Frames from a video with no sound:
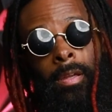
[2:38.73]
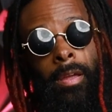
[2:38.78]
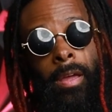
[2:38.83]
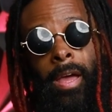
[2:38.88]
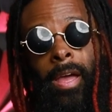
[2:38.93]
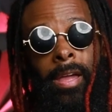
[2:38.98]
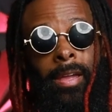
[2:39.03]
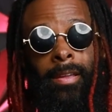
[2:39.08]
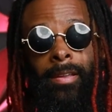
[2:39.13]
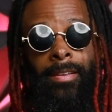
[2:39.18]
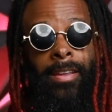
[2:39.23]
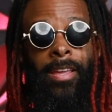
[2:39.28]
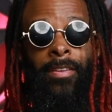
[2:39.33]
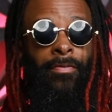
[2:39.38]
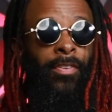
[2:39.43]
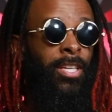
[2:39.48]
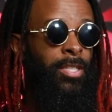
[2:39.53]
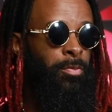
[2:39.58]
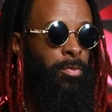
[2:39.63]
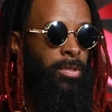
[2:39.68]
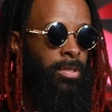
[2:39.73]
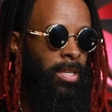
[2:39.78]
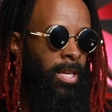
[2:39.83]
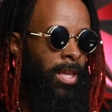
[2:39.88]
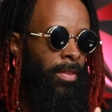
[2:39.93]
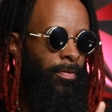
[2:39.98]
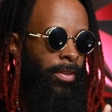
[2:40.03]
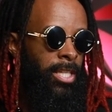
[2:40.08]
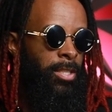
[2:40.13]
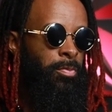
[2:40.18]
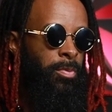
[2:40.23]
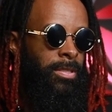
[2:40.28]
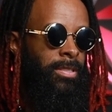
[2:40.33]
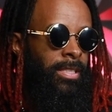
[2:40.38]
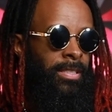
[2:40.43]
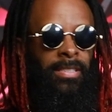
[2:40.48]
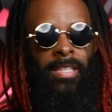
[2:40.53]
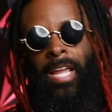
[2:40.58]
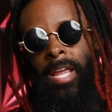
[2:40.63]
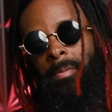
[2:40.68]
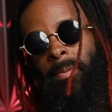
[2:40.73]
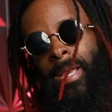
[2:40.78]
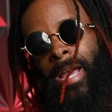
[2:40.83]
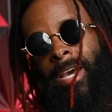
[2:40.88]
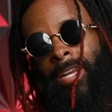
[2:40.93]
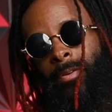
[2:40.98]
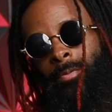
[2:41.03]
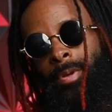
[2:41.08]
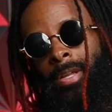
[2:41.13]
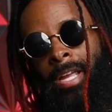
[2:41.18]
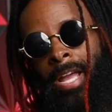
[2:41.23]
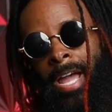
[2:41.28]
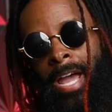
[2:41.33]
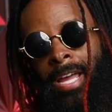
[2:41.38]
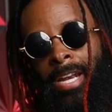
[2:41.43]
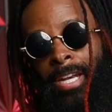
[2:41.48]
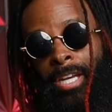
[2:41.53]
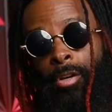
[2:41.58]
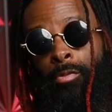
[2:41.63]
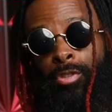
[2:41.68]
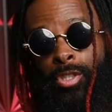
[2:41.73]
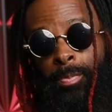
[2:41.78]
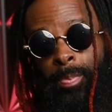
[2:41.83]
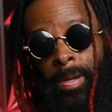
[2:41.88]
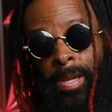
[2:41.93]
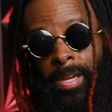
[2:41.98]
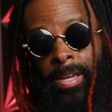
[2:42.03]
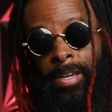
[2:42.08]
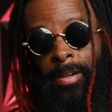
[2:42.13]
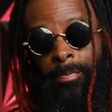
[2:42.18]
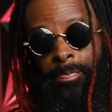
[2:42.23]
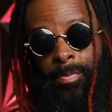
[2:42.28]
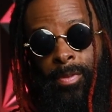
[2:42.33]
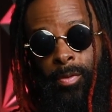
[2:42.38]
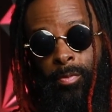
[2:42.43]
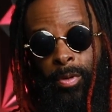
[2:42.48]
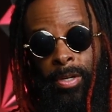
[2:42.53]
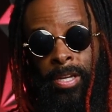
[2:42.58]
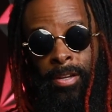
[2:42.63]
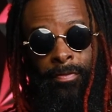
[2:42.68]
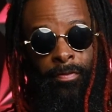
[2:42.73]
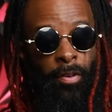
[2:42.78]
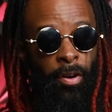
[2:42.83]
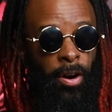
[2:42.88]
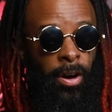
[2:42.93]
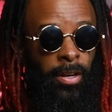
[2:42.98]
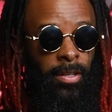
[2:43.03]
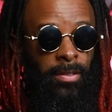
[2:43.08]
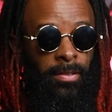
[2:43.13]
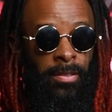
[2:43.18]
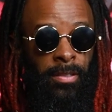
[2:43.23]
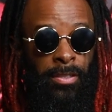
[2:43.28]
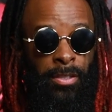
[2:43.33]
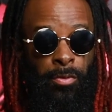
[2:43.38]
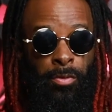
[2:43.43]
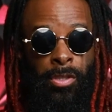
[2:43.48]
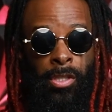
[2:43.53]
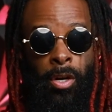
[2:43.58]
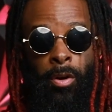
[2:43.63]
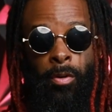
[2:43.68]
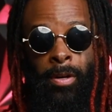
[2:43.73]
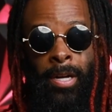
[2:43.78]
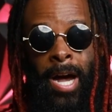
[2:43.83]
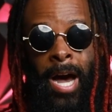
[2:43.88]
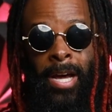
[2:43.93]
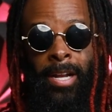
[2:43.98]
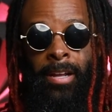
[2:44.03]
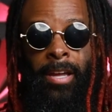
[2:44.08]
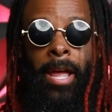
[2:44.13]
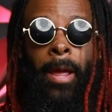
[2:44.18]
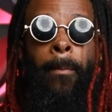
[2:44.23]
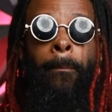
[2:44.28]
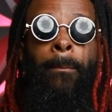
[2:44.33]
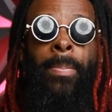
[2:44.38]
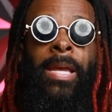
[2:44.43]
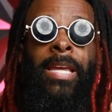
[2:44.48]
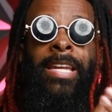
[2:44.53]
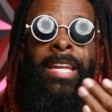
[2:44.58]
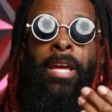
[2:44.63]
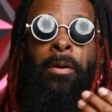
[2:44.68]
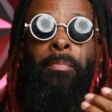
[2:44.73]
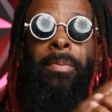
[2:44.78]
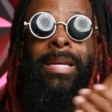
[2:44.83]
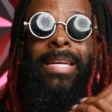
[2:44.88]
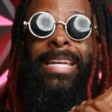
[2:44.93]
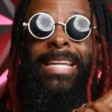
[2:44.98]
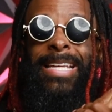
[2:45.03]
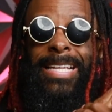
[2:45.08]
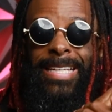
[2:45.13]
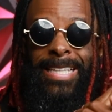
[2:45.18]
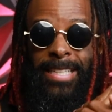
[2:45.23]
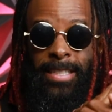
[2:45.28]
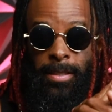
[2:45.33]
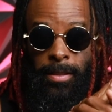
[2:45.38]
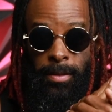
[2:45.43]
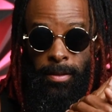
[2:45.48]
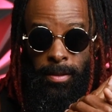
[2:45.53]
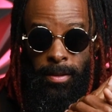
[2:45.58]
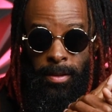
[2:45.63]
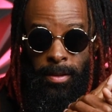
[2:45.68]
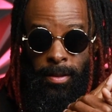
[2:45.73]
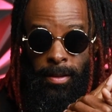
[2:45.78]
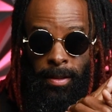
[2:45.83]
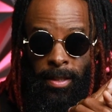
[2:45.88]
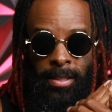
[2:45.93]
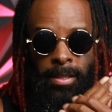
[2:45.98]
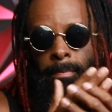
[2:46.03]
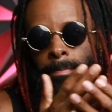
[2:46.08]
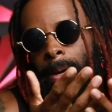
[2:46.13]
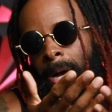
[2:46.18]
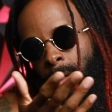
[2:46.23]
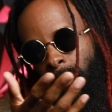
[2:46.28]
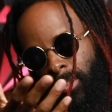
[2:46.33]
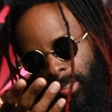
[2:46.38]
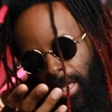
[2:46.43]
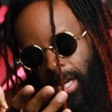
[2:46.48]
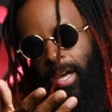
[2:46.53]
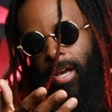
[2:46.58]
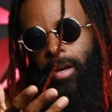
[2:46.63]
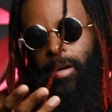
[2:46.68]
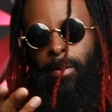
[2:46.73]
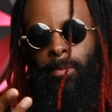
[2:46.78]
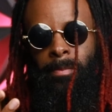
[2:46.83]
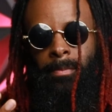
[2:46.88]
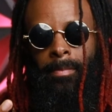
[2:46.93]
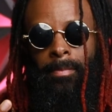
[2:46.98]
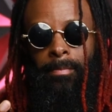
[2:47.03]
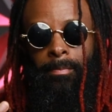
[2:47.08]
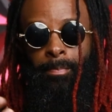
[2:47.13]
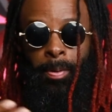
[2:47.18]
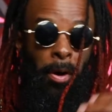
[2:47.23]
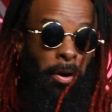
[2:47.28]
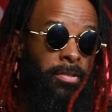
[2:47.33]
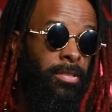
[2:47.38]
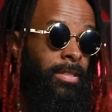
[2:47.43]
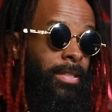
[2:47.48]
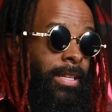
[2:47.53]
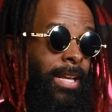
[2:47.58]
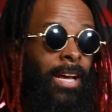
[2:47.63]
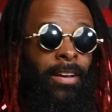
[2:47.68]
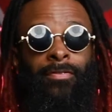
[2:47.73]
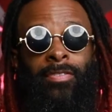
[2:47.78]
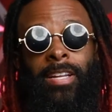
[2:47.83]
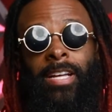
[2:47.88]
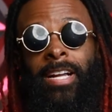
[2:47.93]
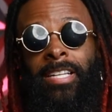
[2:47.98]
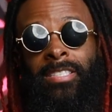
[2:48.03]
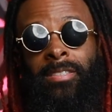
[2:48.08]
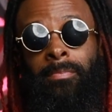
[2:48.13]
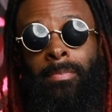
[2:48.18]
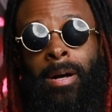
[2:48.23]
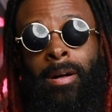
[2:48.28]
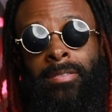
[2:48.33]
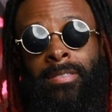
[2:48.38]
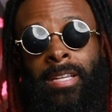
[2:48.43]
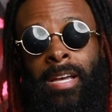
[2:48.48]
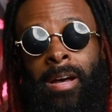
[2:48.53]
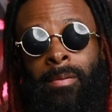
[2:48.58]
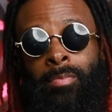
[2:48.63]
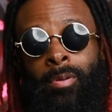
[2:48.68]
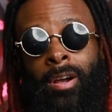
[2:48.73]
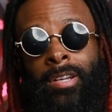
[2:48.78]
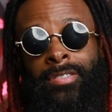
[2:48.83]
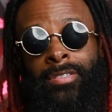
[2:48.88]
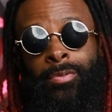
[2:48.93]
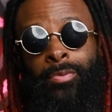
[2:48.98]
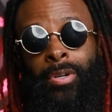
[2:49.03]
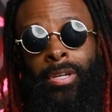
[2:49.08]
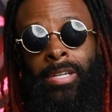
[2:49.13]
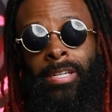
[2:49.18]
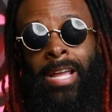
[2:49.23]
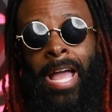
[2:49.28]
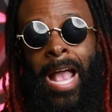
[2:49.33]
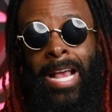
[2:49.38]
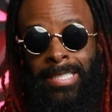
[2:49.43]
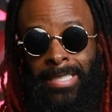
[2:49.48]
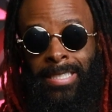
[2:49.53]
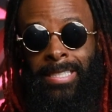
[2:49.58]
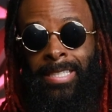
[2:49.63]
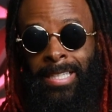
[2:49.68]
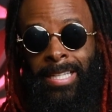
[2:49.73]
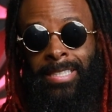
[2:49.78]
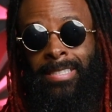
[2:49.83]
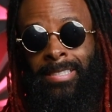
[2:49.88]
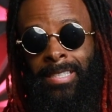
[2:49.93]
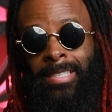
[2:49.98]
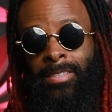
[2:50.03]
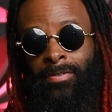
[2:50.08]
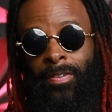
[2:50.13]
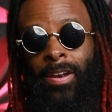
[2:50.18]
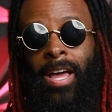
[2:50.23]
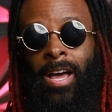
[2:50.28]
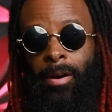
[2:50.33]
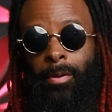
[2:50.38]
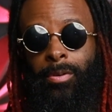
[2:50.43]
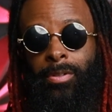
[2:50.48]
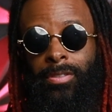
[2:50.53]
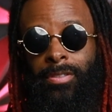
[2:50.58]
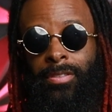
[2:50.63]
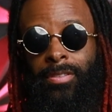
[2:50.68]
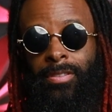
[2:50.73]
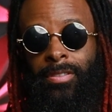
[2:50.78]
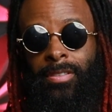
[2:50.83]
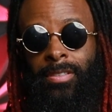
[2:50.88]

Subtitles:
Hey, if this was the same guy that we had in New Japan when he fought Kazuchika Okada and beat him clean, it's about time. Personally, I feel like it's about time Bronson Reed actually gets his flowers.